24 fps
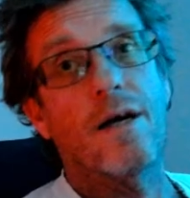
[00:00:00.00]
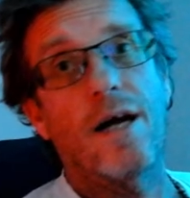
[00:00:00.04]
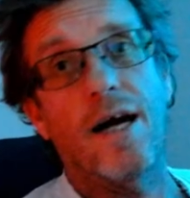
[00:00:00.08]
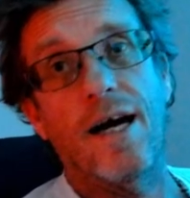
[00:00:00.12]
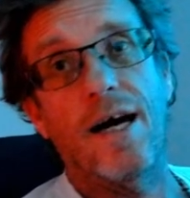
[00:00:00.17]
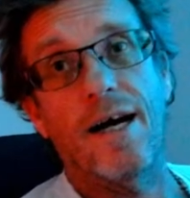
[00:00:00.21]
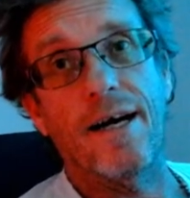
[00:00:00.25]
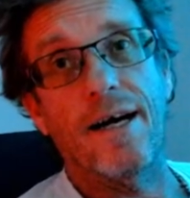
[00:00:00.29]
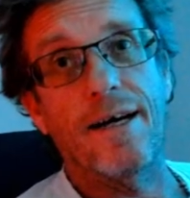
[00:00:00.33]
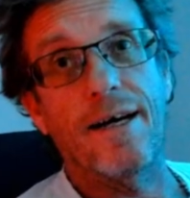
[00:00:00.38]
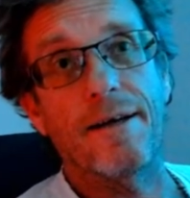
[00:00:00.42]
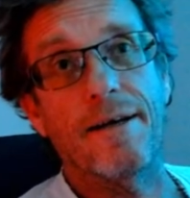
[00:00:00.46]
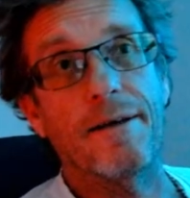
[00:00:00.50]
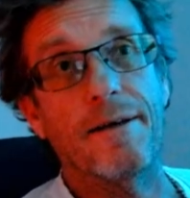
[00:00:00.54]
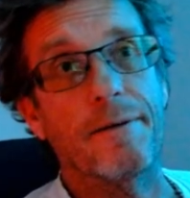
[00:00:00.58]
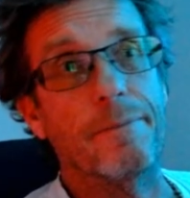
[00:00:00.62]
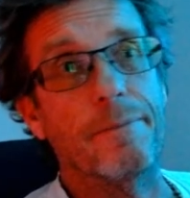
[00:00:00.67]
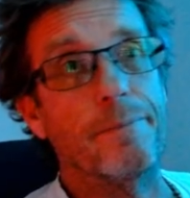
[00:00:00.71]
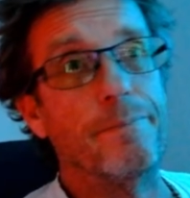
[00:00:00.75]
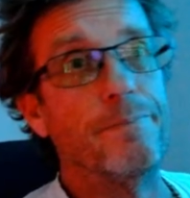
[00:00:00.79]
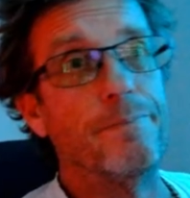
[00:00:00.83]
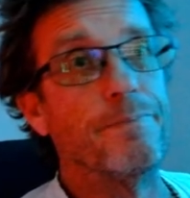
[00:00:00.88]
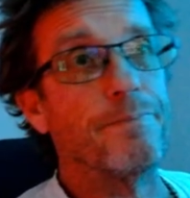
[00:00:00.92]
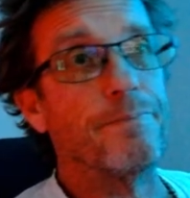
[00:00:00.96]

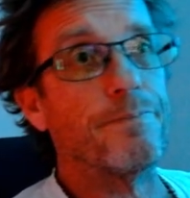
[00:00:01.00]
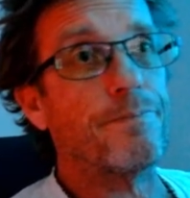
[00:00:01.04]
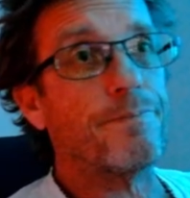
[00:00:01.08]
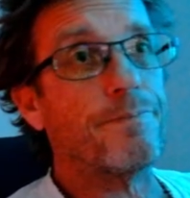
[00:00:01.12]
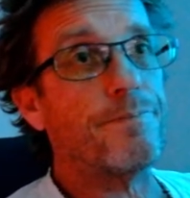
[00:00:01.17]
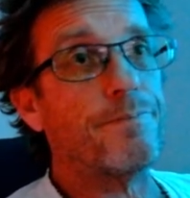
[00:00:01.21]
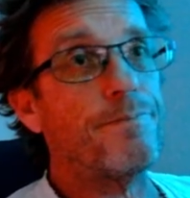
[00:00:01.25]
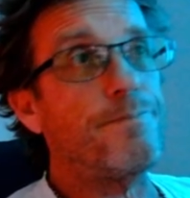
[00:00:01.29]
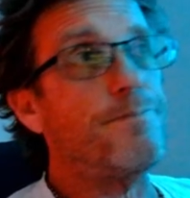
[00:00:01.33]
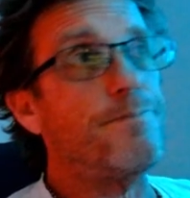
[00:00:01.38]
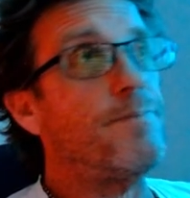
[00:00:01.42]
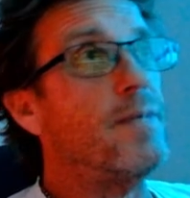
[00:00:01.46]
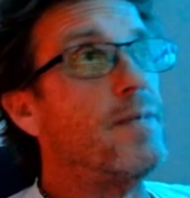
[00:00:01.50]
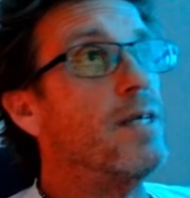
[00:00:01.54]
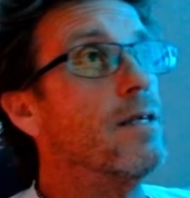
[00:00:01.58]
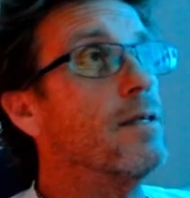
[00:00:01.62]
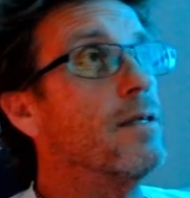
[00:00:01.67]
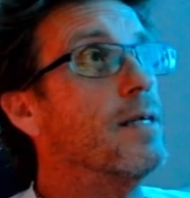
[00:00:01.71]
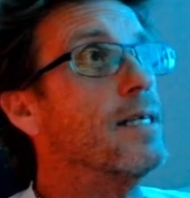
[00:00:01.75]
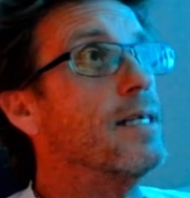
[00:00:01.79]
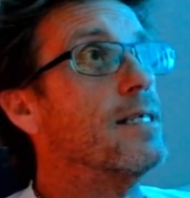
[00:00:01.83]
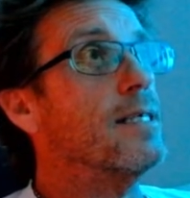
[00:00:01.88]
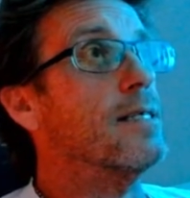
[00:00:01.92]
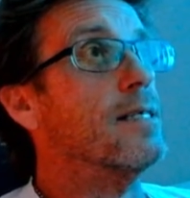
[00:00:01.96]
Um,
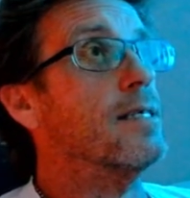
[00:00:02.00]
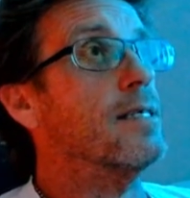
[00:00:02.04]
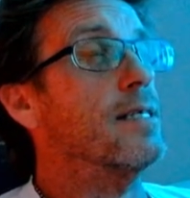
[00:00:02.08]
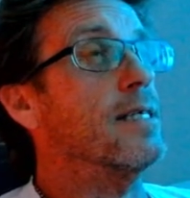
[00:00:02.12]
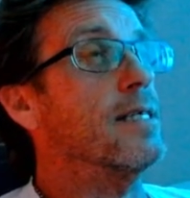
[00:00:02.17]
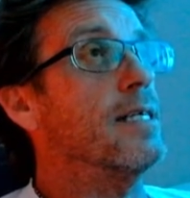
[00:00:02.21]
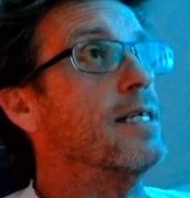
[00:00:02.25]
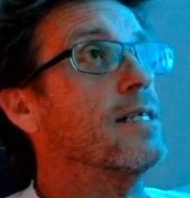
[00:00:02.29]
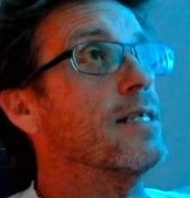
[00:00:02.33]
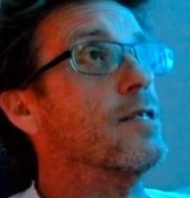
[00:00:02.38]
let's see.